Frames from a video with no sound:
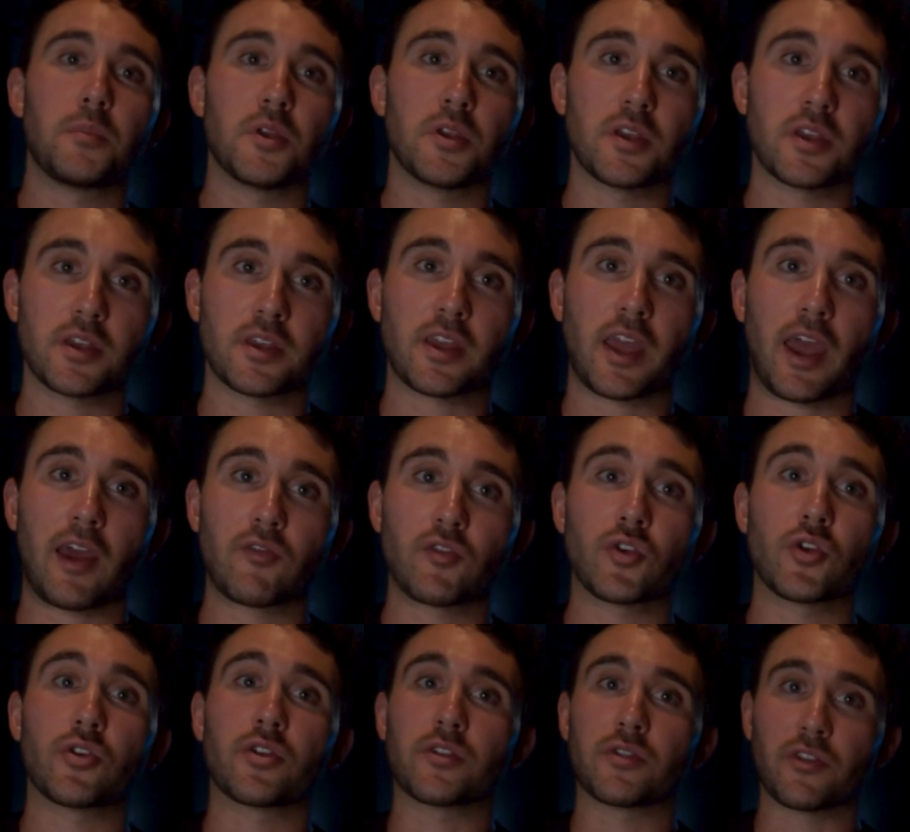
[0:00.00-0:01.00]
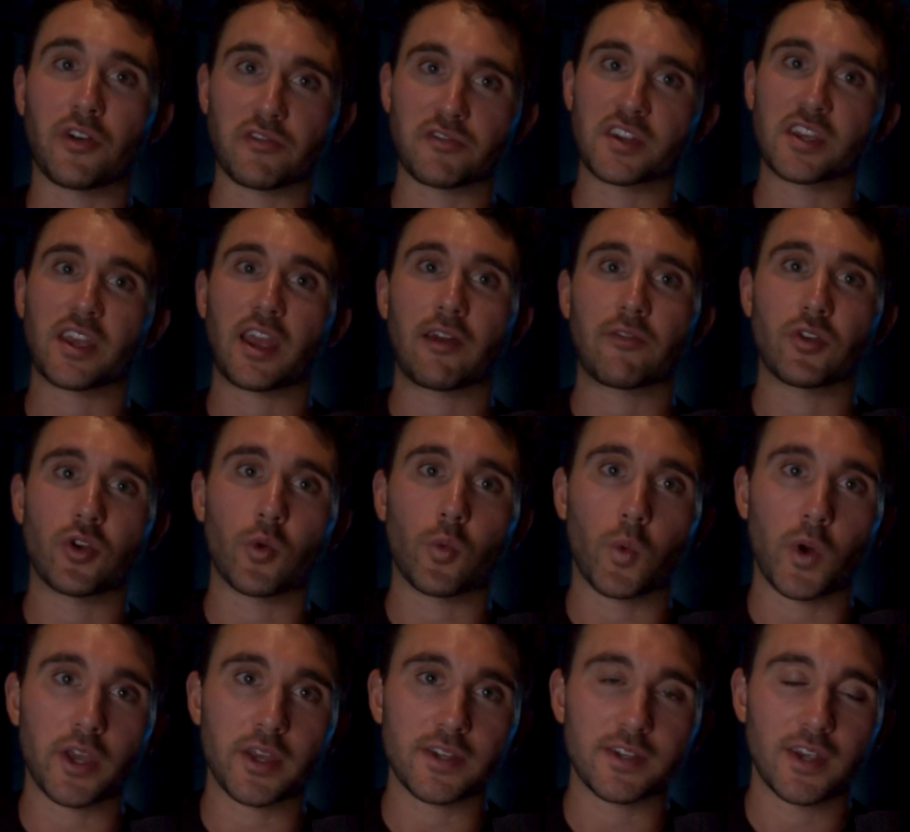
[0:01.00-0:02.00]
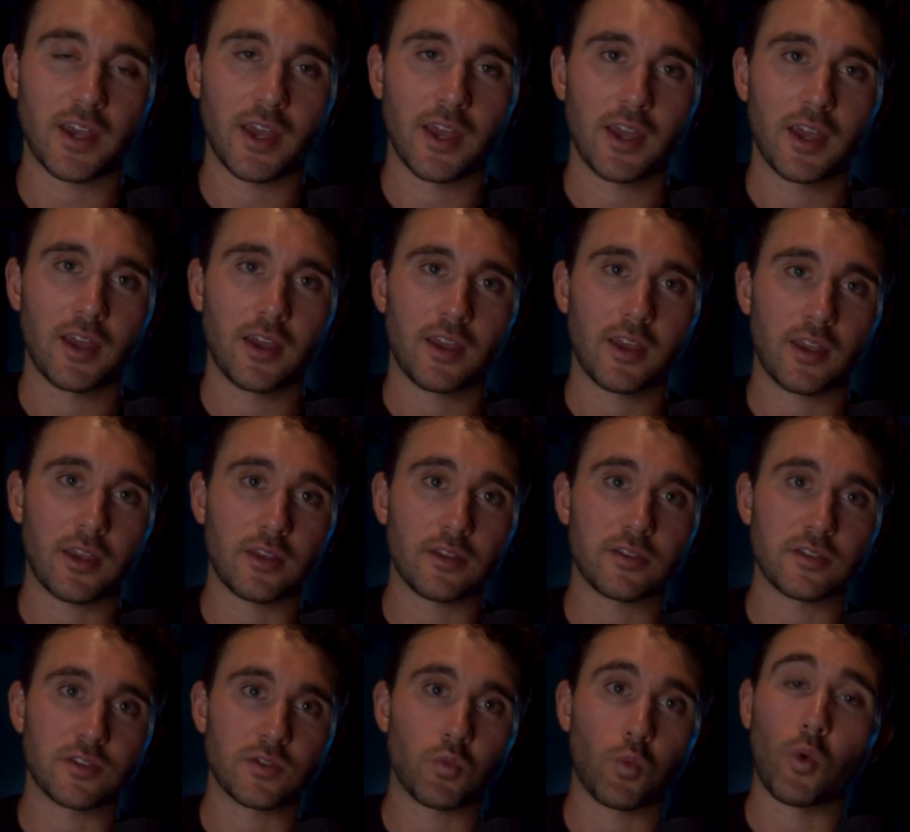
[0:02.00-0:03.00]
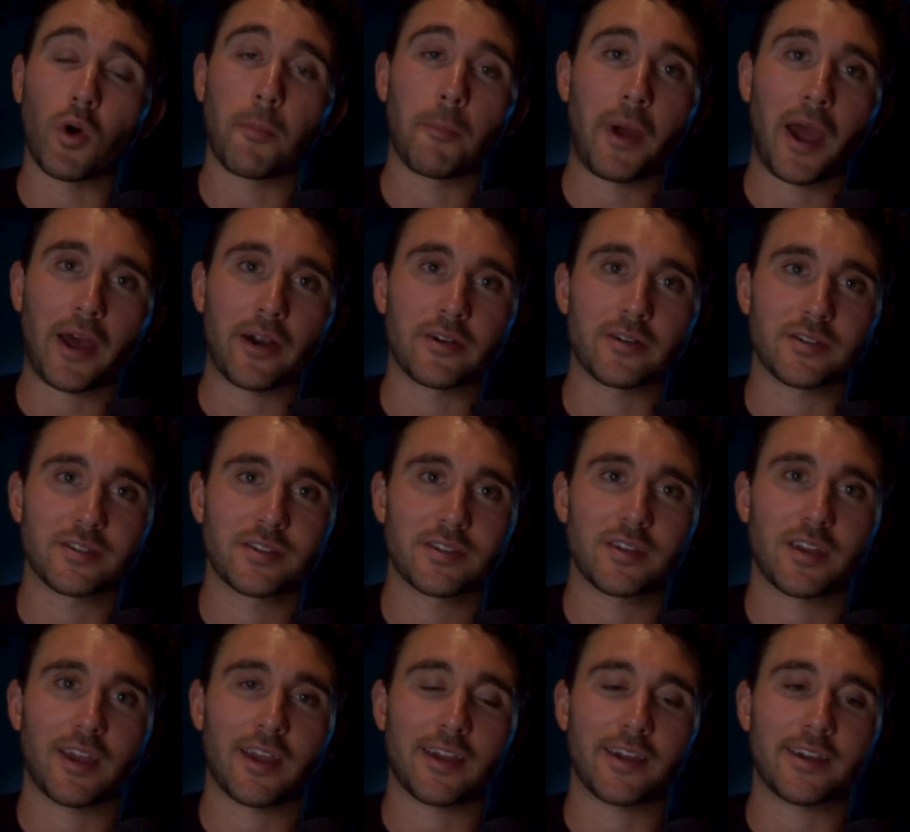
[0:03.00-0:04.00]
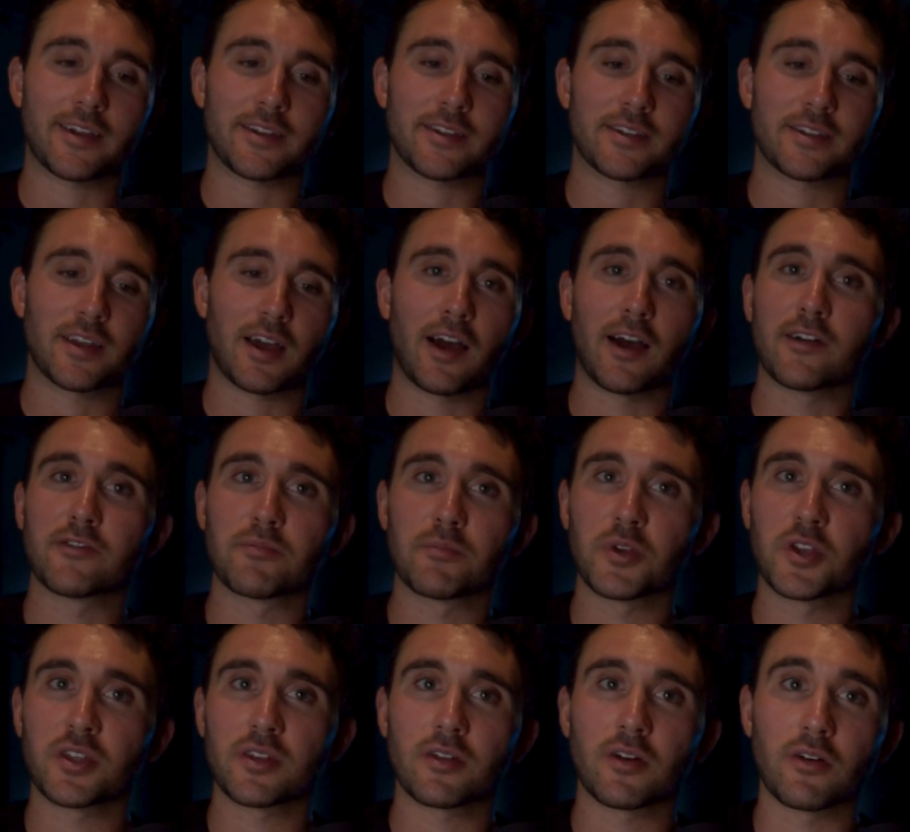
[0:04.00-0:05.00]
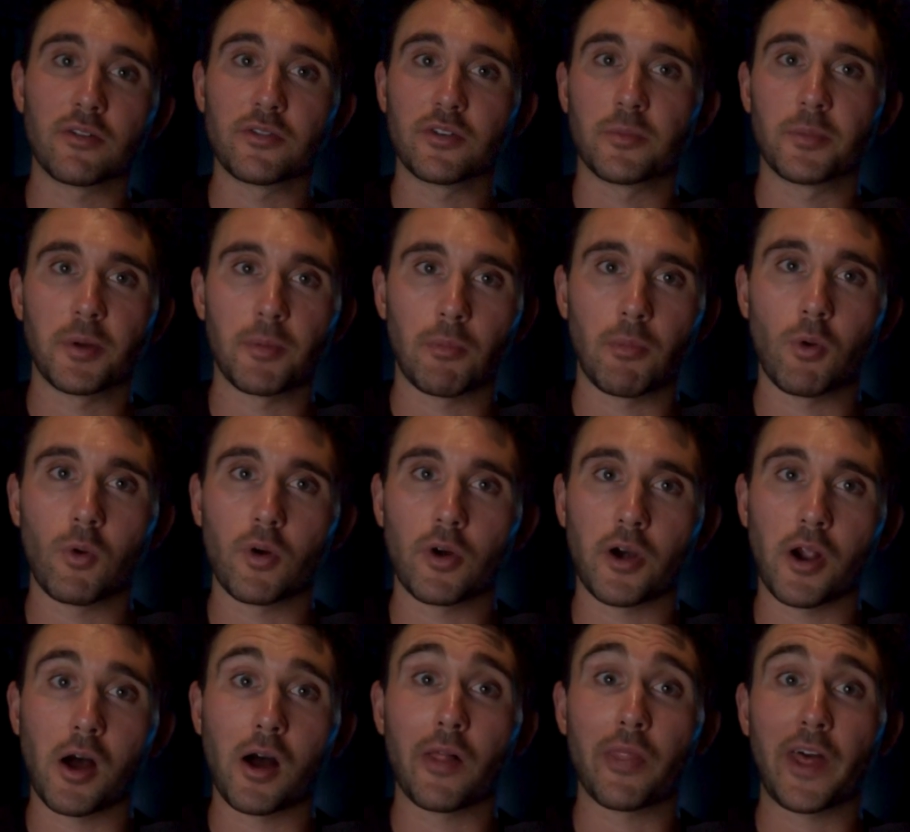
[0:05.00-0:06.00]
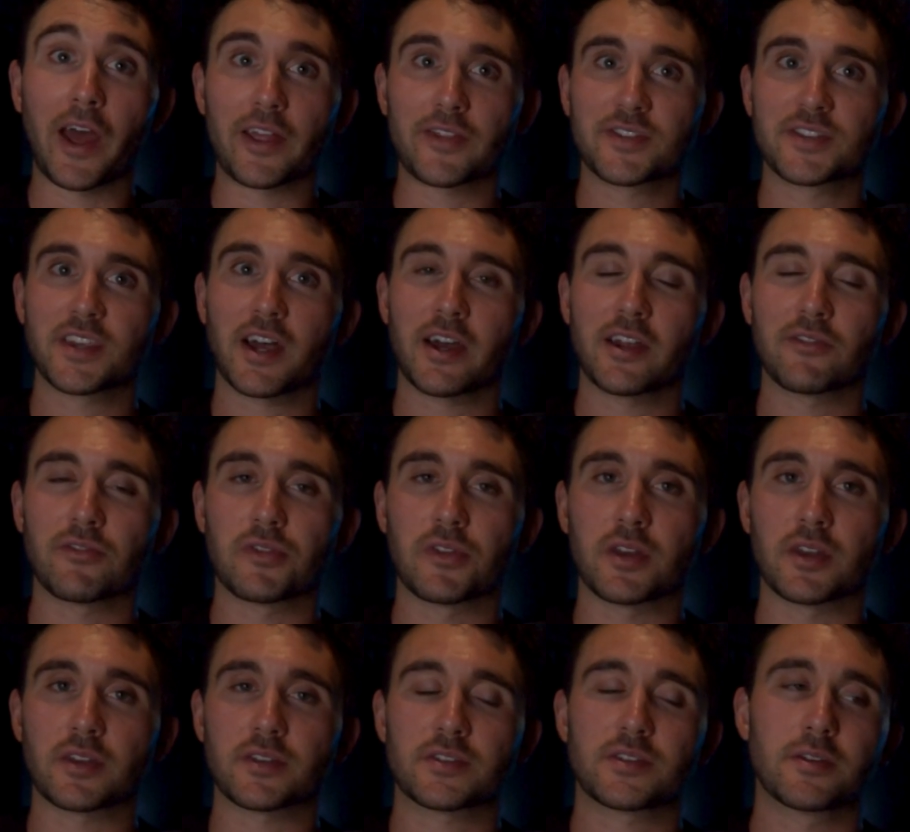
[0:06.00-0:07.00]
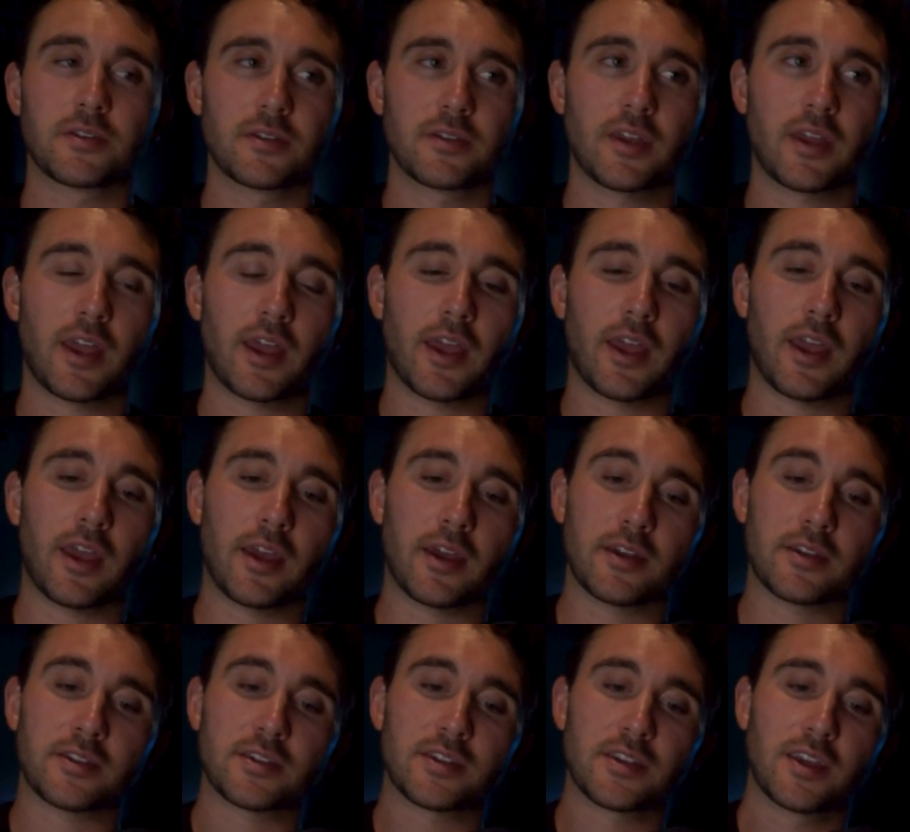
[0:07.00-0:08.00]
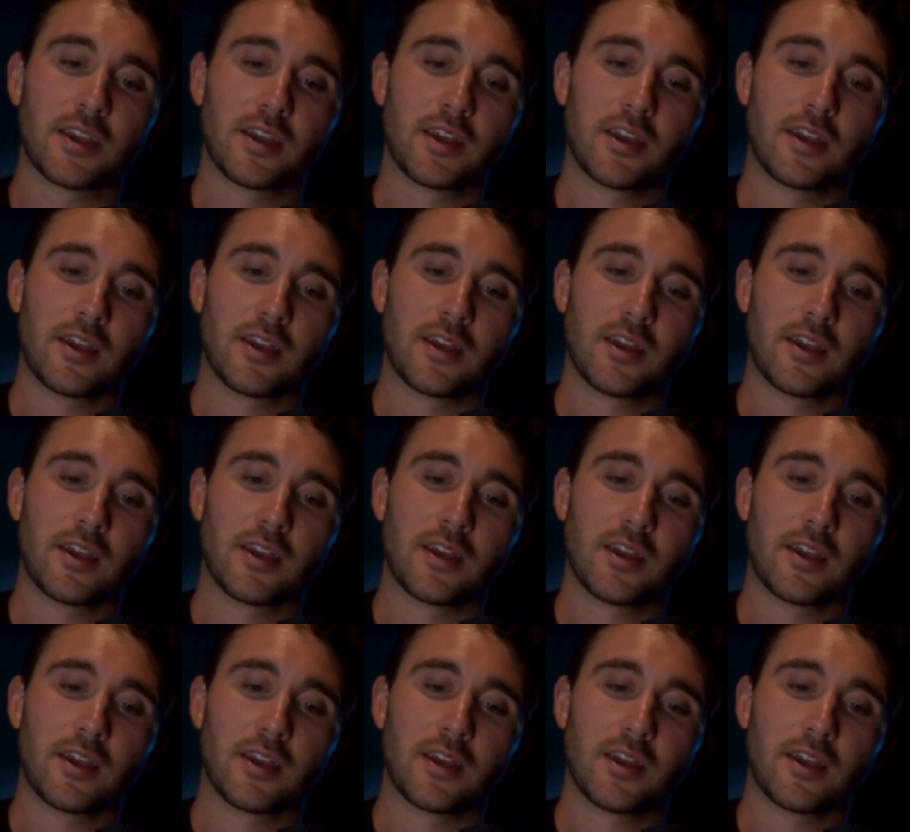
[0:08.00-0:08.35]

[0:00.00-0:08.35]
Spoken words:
being heavier and lifting heavier weight is what matters. And I've been a little bit more on that side of things. And